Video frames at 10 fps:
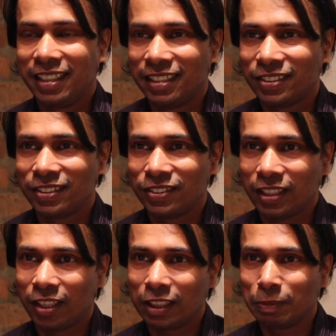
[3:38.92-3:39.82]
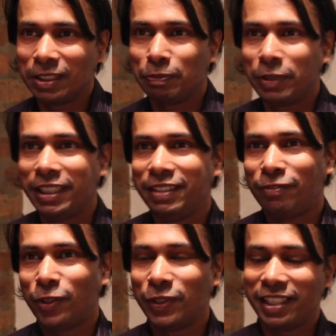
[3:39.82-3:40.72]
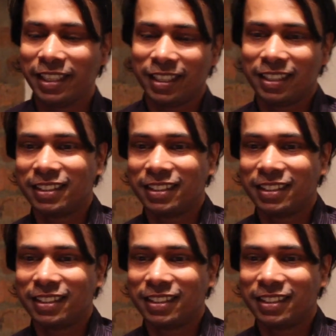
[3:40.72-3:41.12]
Yeah, so the hospital's pretty forward-thinking in